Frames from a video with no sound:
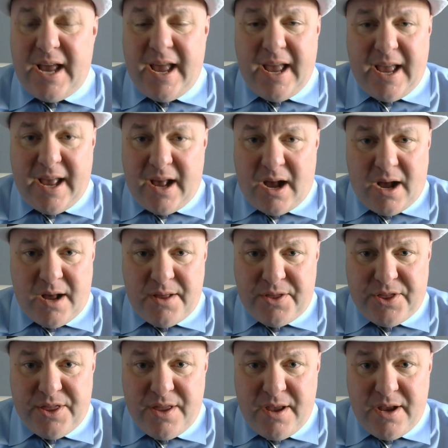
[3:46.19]
Uh,
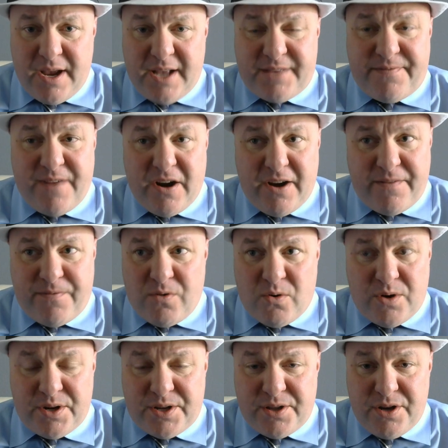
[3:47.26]
it's very
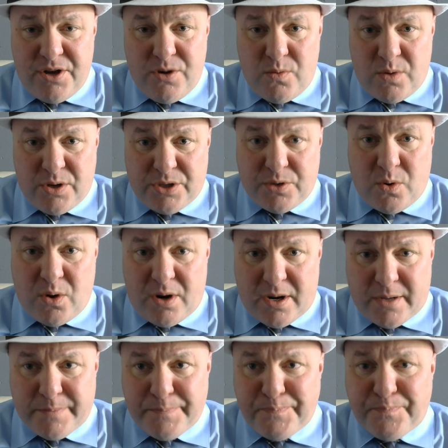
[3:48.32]
foreign to the New World Order.